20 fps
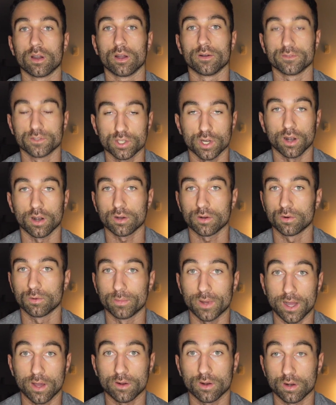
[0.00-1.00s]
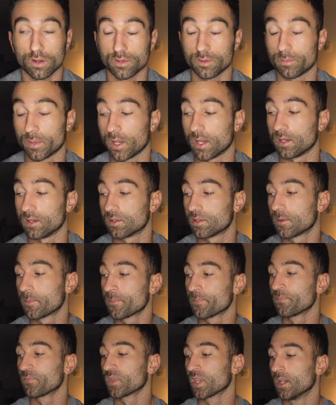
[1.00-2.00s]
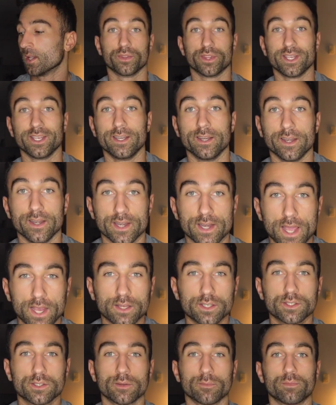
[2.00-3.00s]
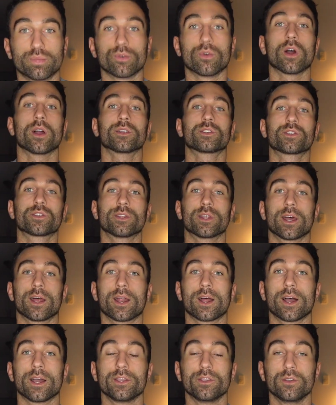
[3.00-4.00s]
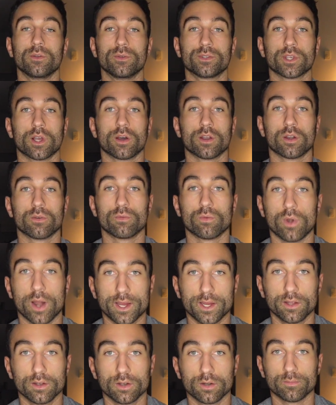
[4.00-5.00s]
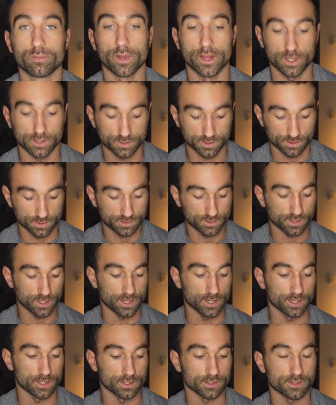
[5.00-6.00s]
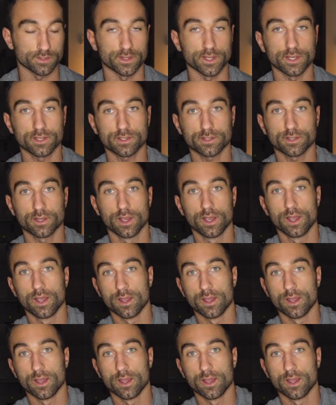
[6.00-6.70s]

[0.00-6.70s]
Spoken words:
of charcoal powder on the page. The next brush that I use on a regular basis is this